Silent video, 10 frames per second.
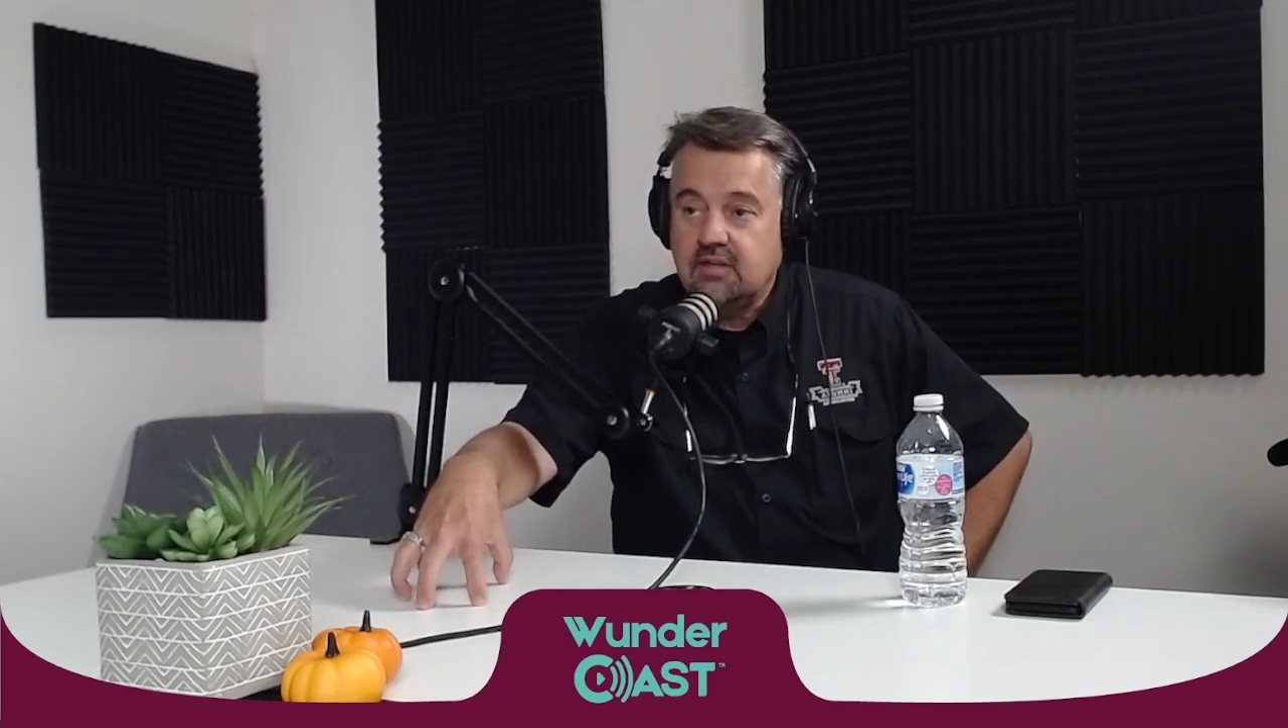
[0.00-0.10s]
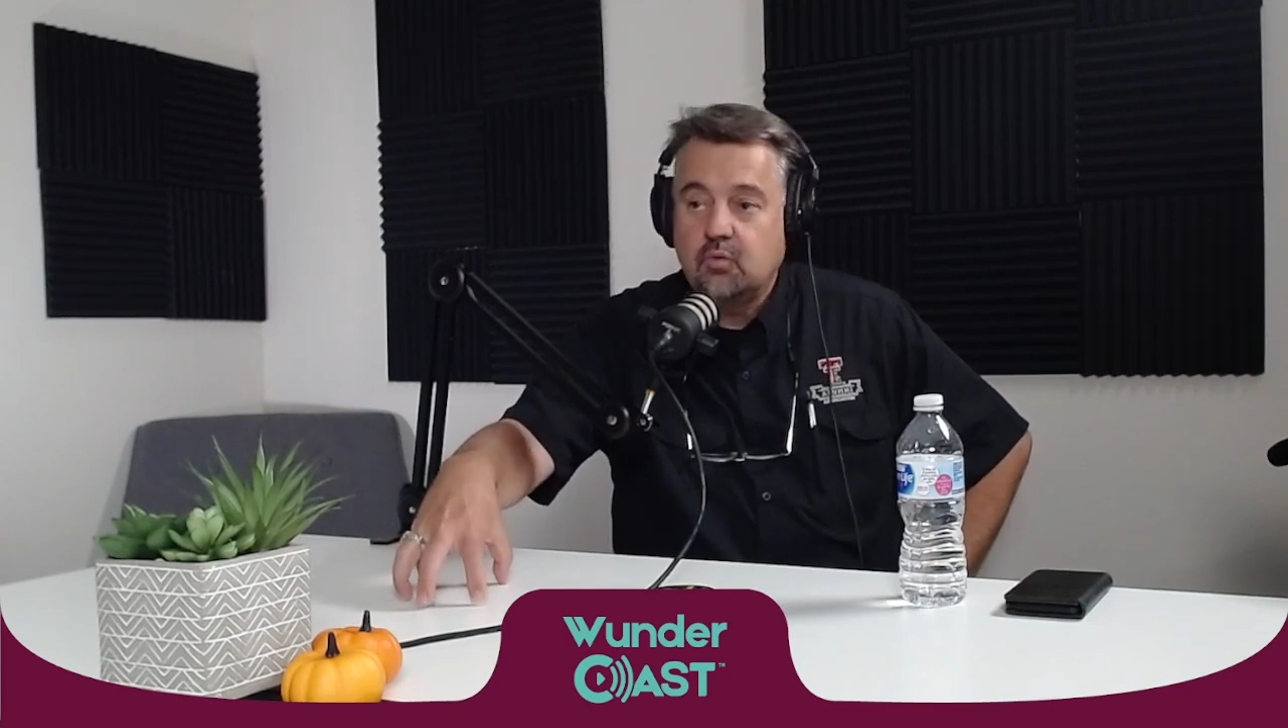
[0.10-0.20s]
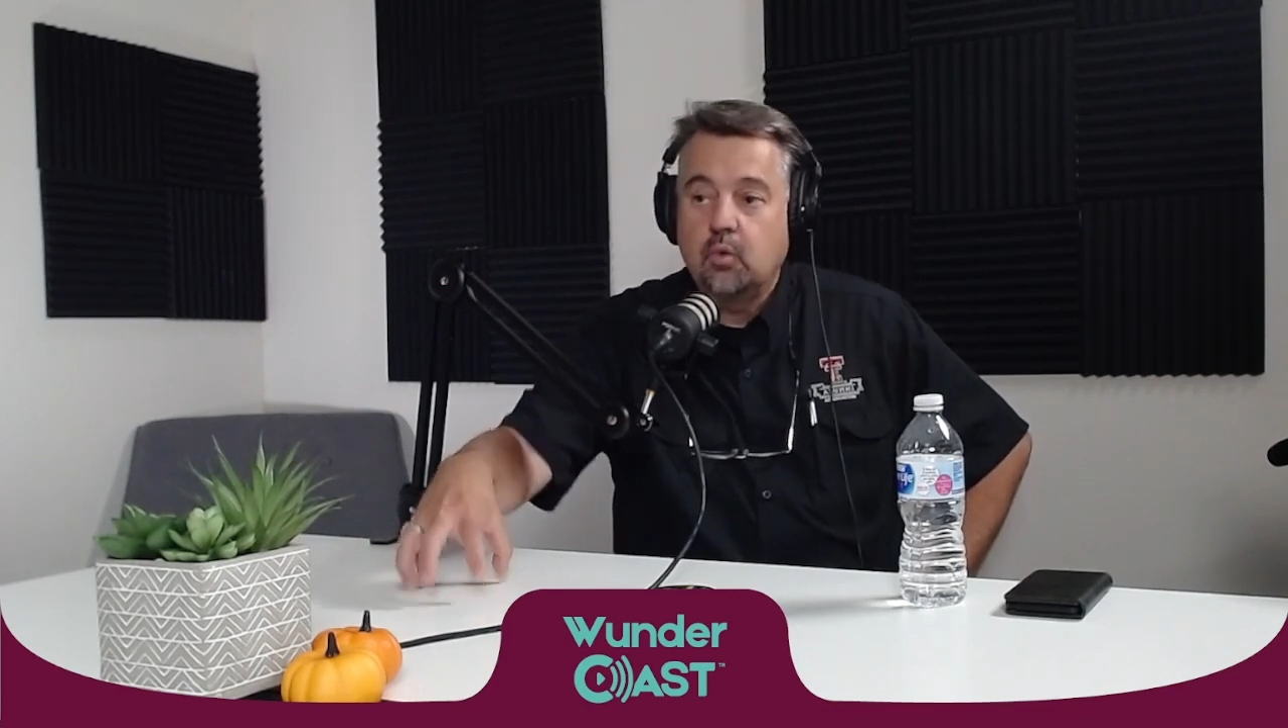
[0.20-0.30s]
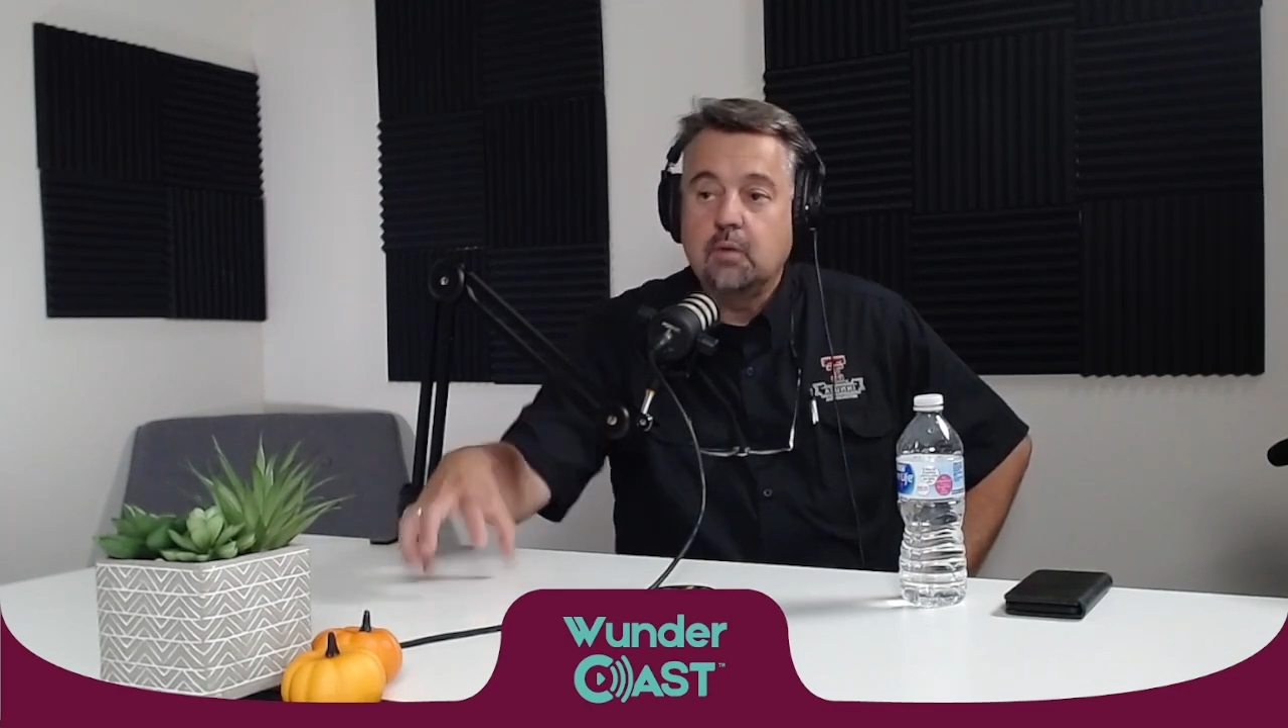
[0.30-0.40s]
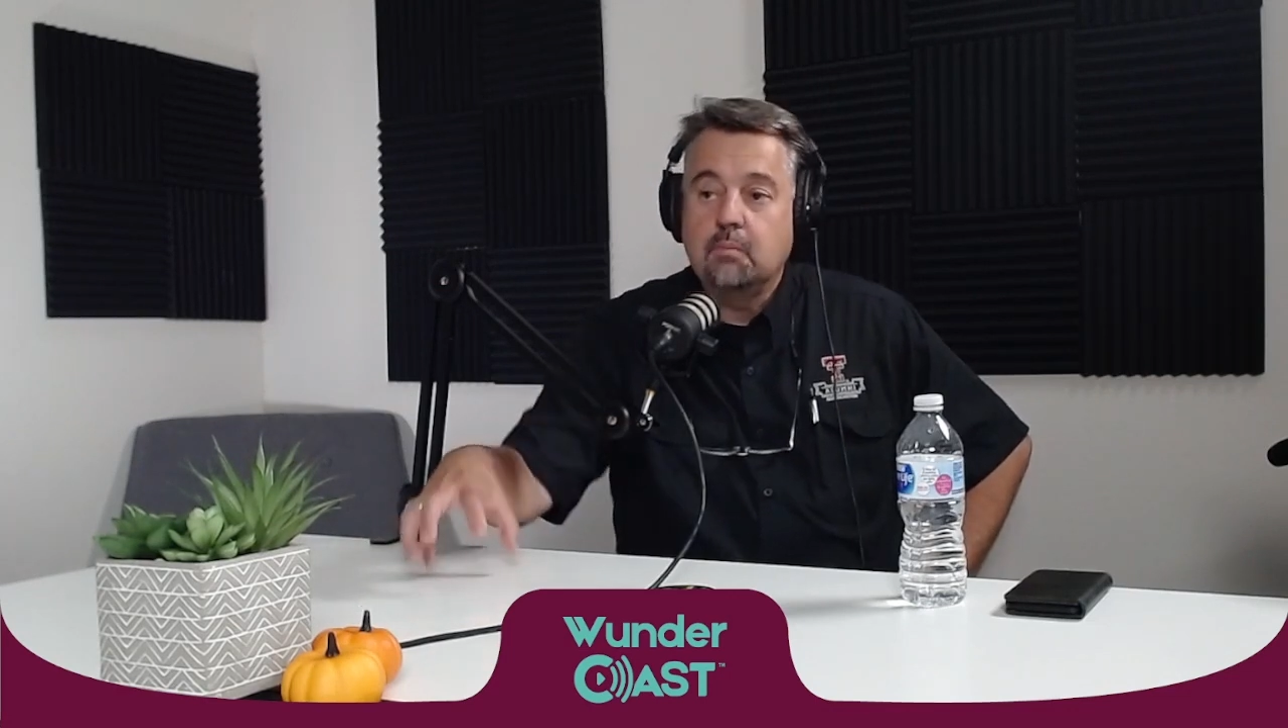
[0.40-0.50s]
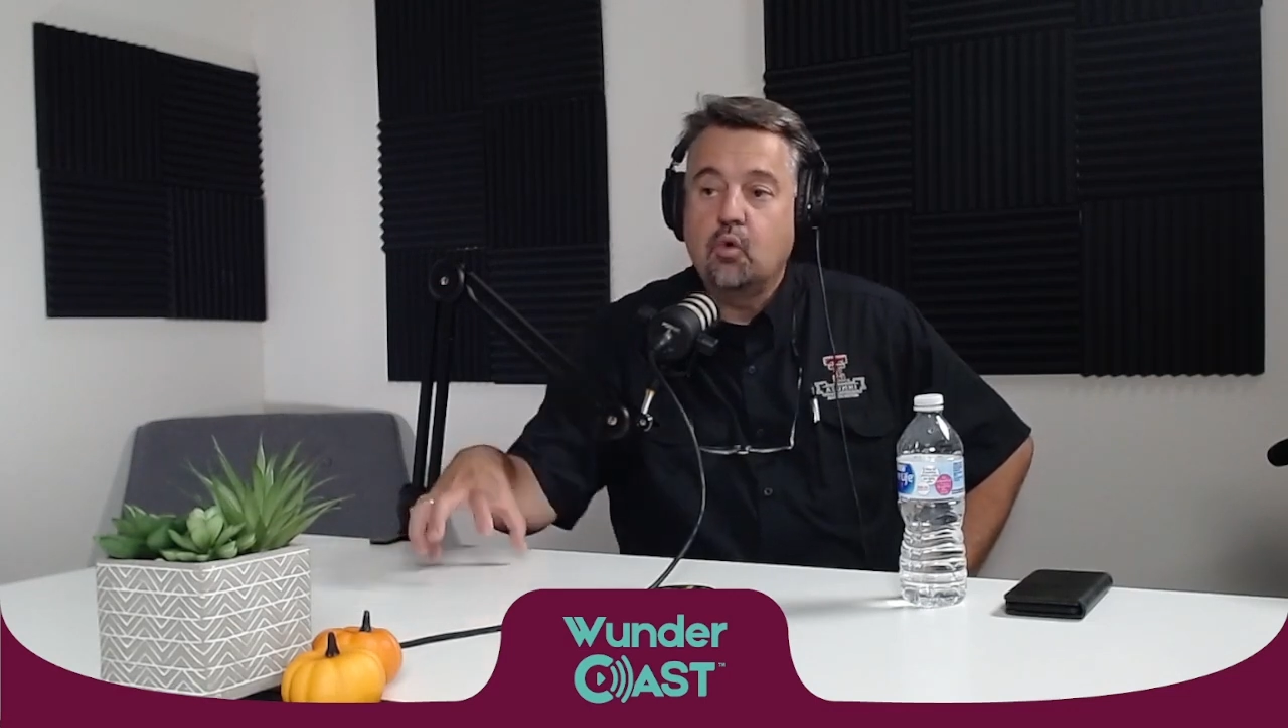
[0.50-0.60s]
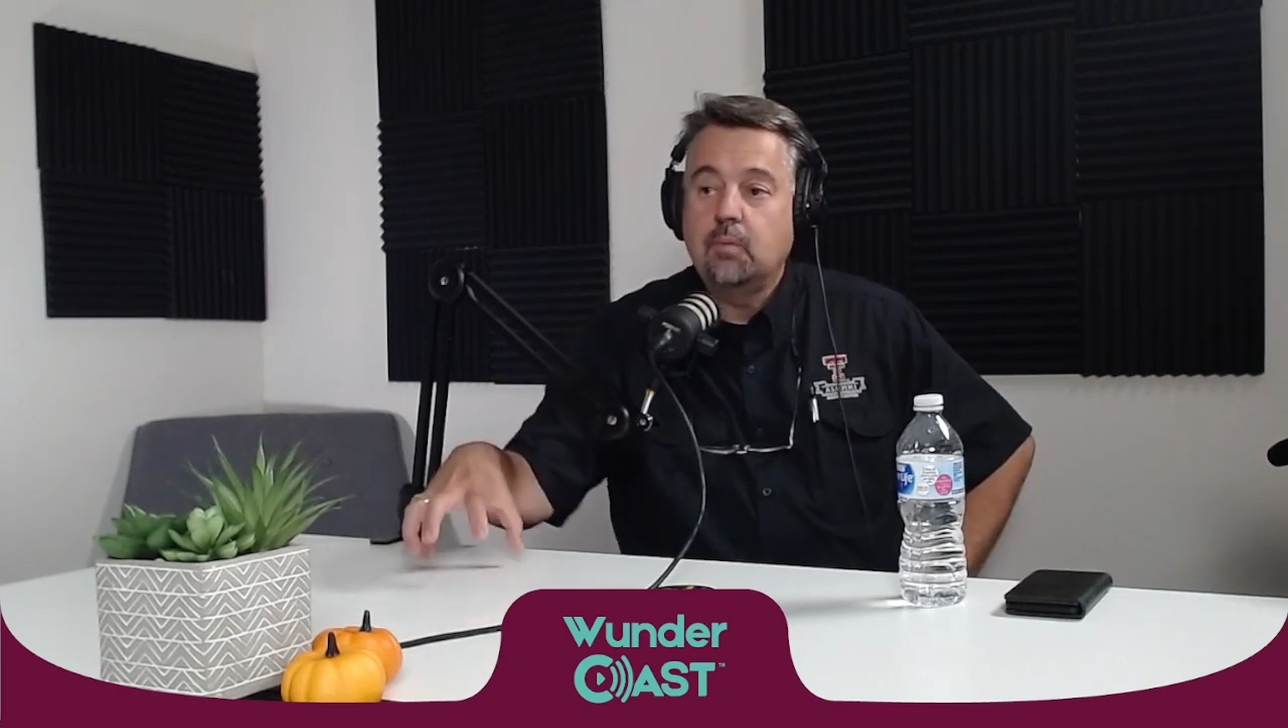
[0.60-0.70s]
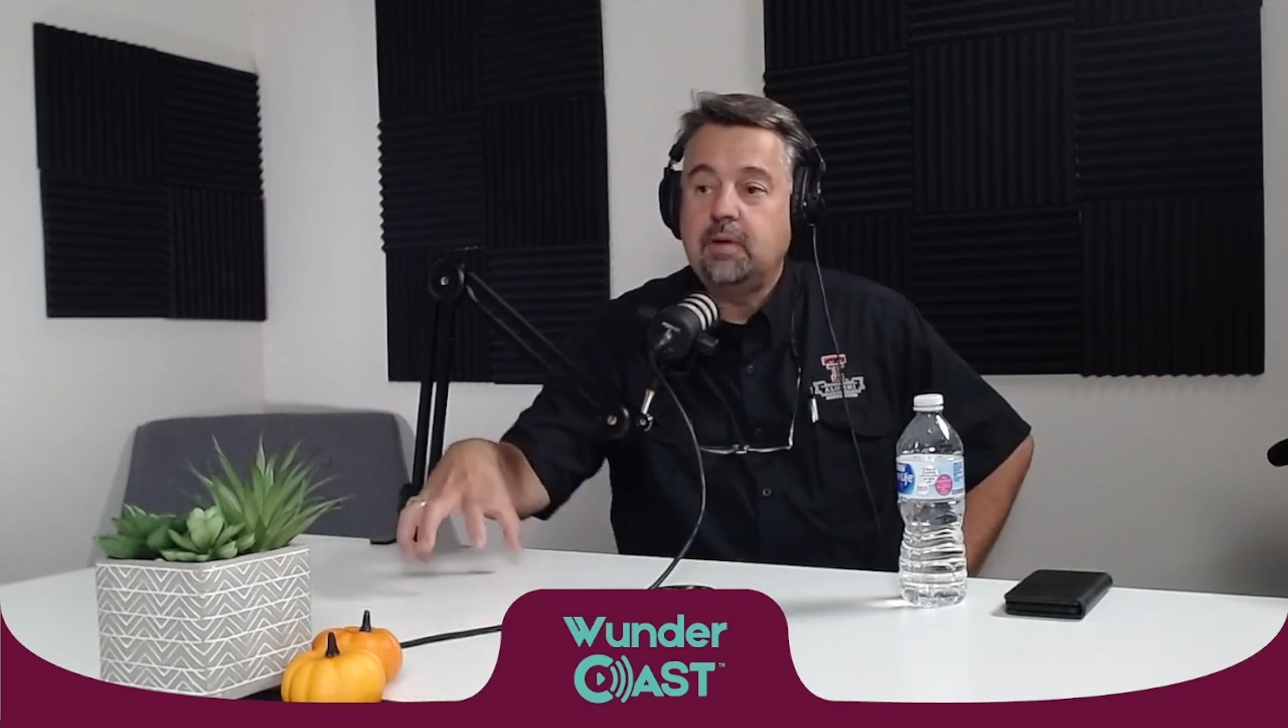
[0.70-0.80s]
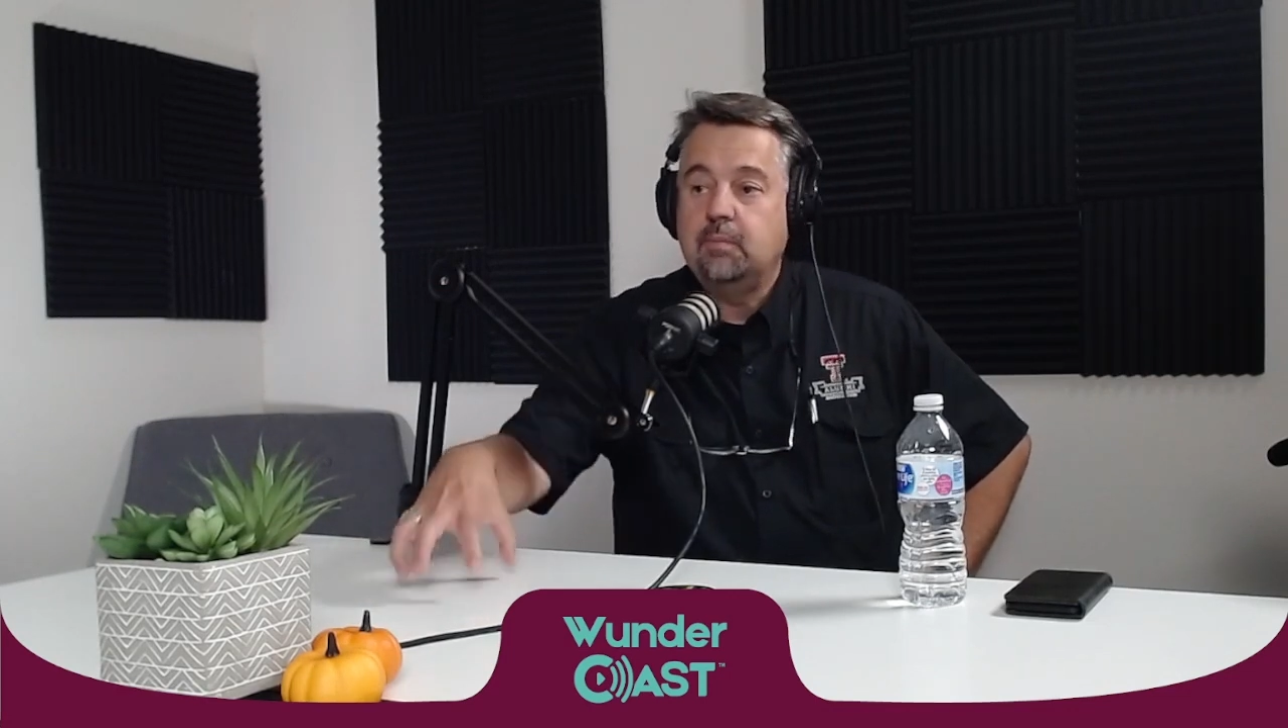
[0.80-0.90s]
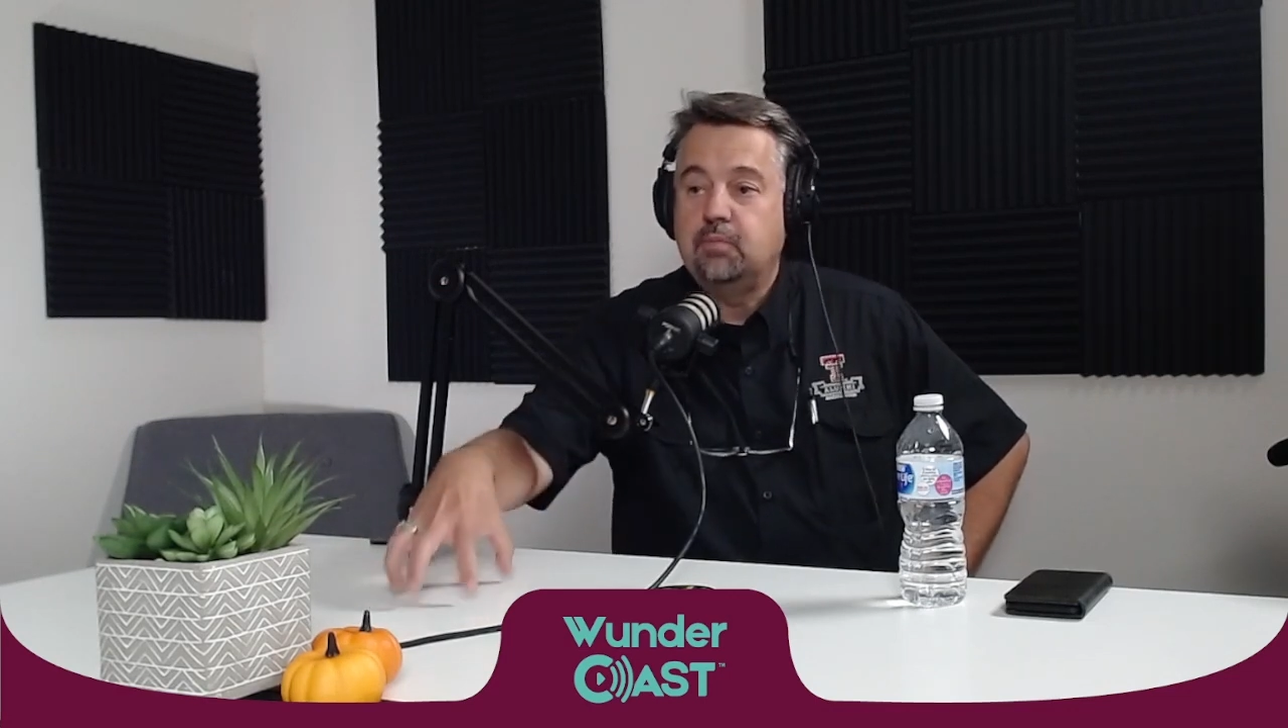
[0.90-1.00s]
to where more
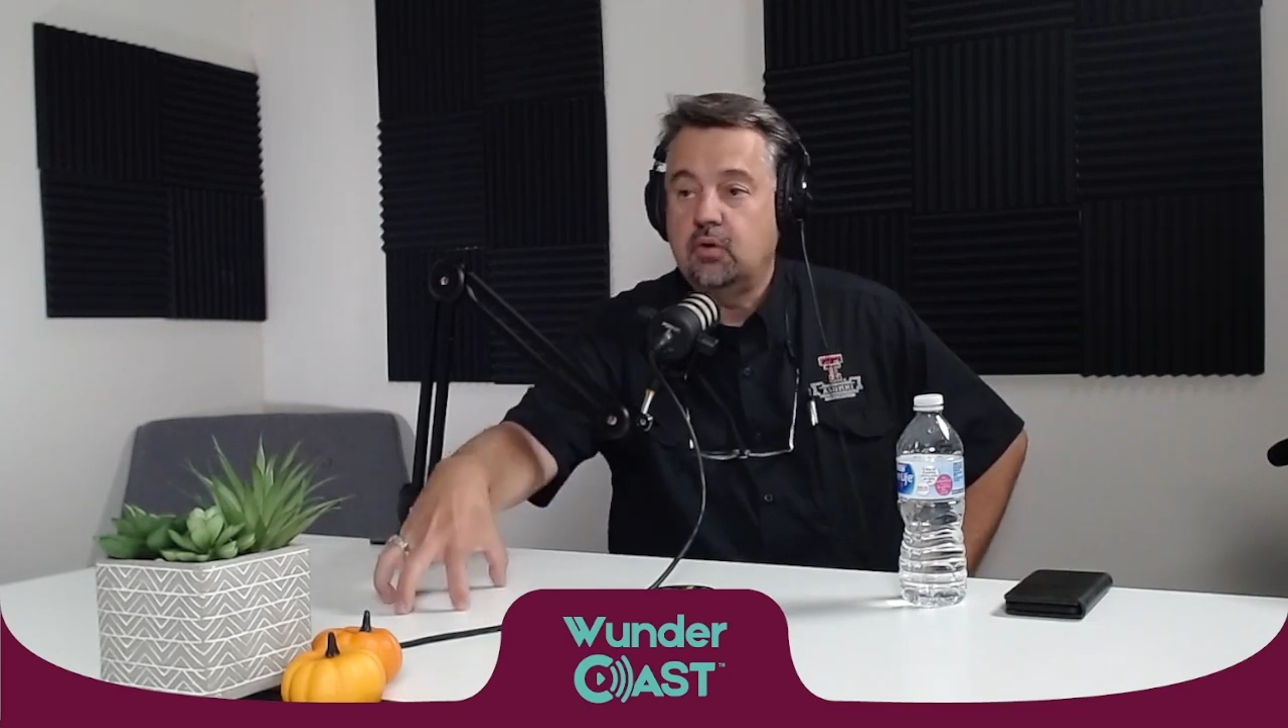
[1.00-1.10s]
people